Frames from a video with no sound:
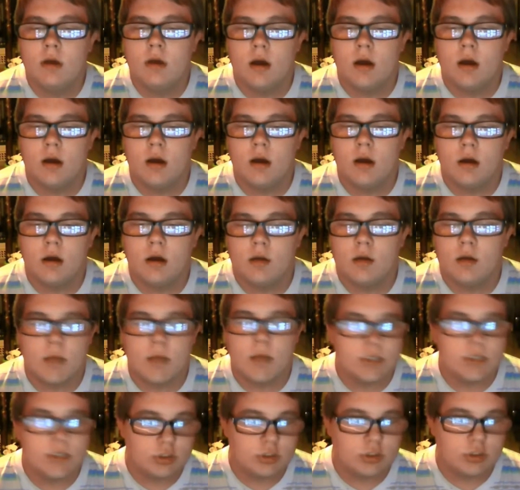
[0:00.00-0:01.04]

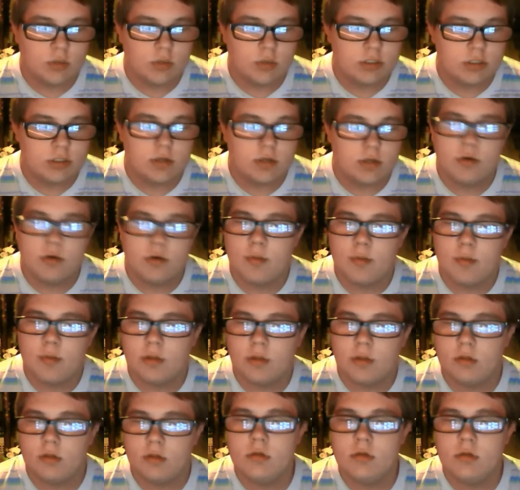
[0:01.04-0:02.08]
I just watched the new
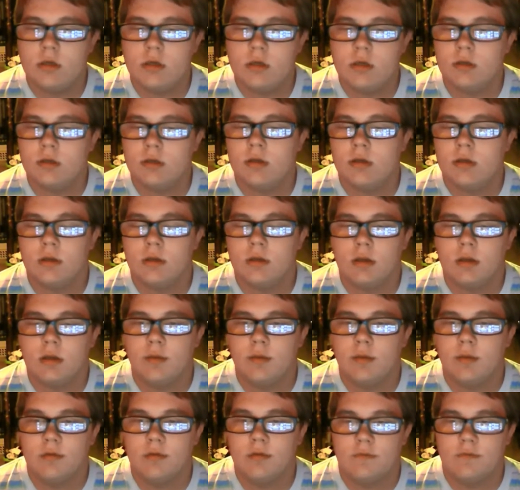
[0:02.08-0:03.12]
episode. It
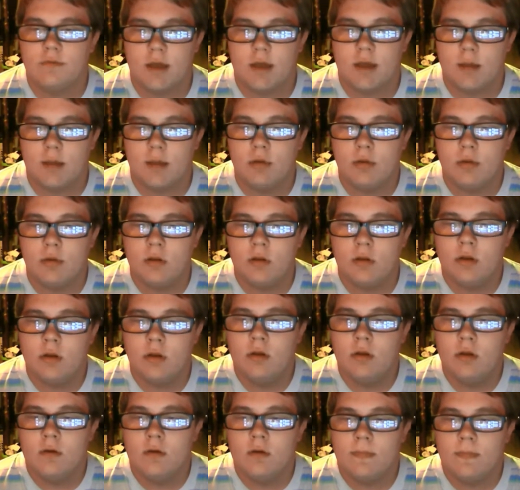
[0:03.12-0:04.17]
was fab.
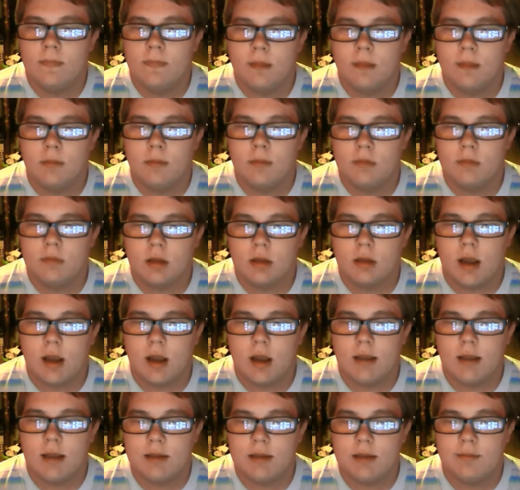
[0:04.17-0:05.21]
I'm
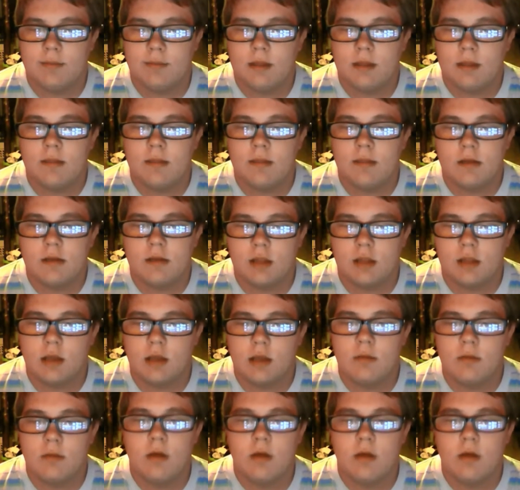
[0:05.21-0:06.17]
highly upset that it's not going to be